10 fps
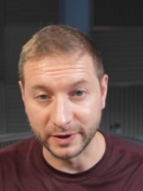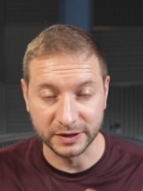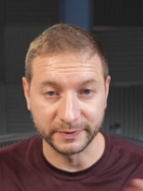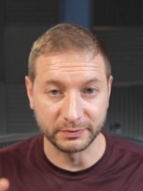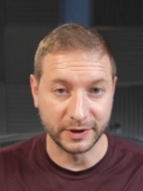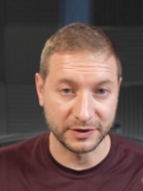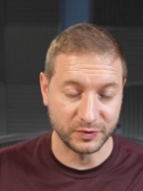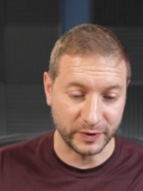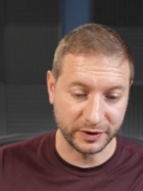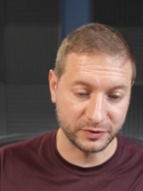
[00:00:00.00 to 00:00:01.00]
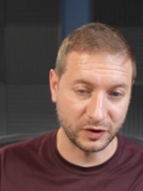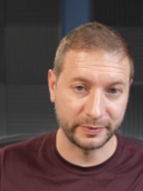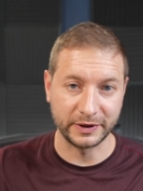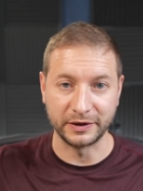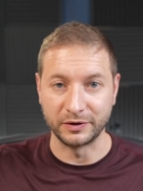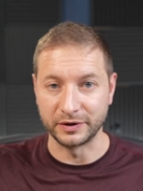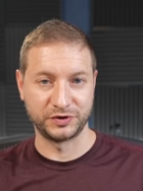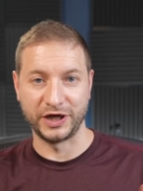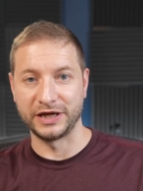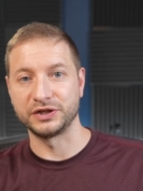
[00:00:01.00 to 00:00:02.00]
multiple browser windows open and you're
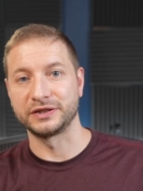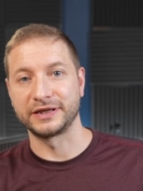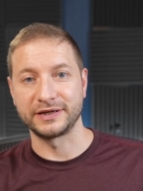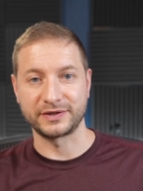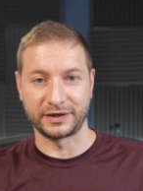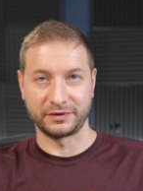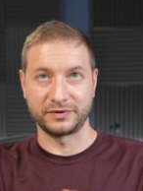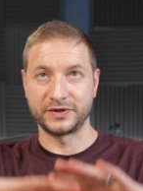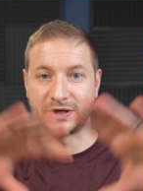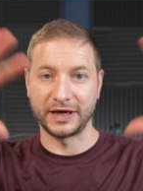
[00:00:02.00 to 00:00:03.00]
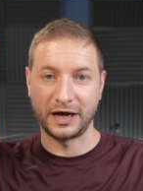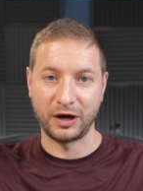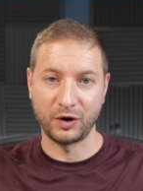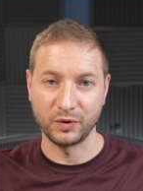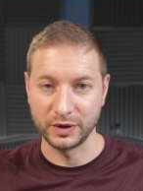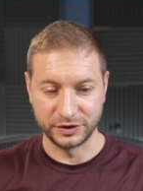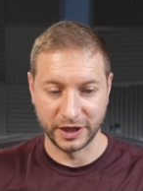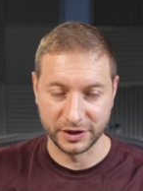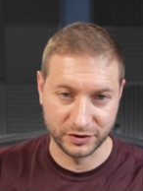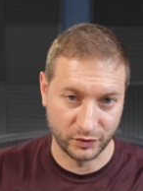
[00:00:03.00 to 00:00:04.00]
changing things and seeing how the
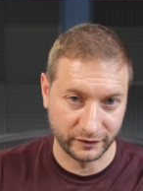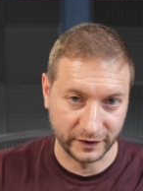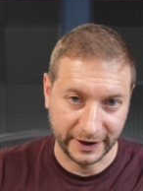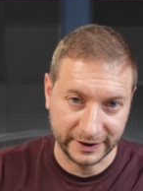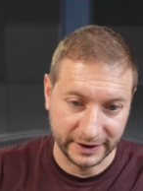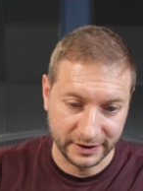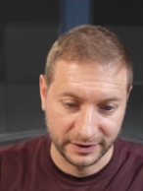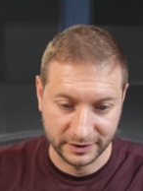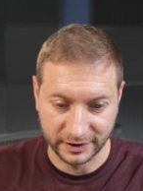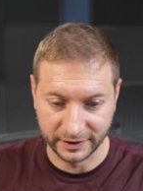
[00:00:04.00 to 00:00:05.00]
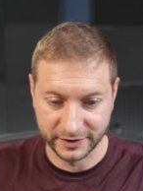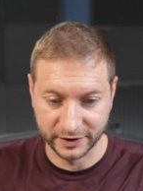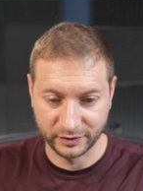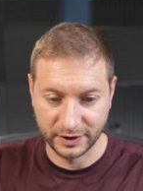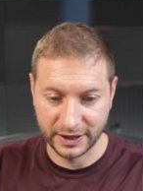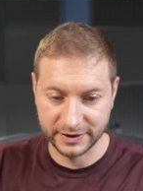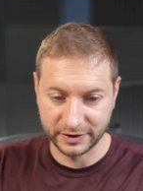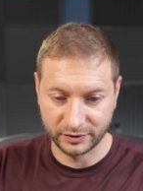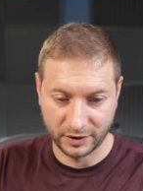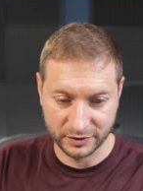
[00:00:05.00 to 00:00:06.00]
change is reflected and synchronized
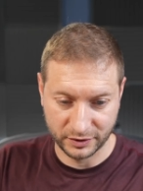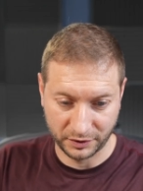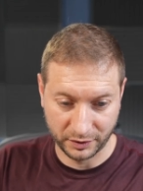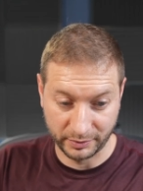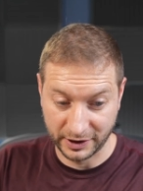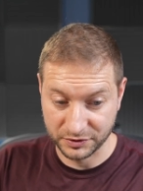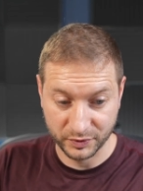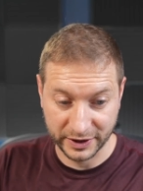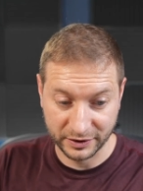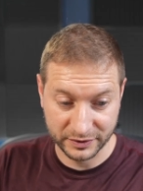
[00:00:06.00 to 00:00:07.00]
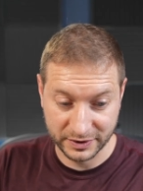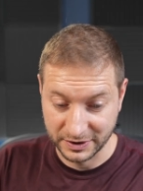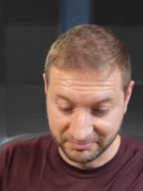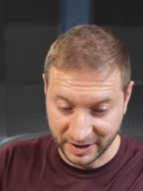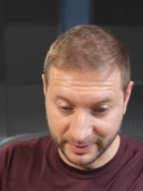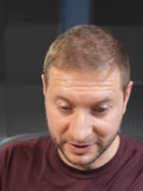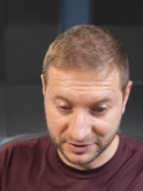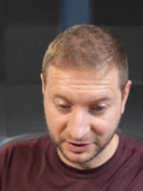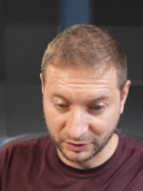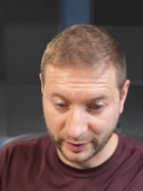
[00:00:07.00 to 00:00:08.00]
across all your browser windows, maybe this
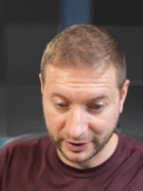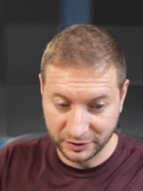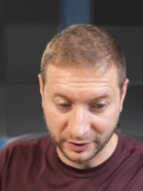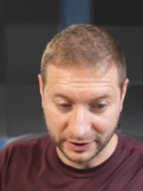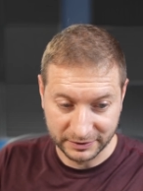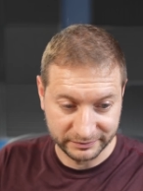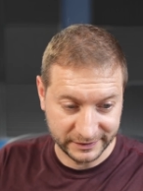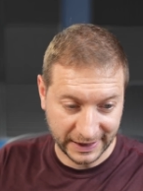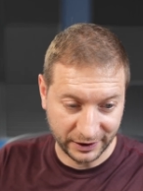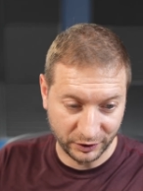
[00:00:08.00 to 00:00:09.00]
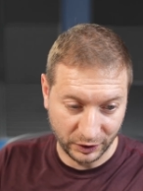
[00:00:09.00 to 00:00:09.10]
is a good way to do it. I don't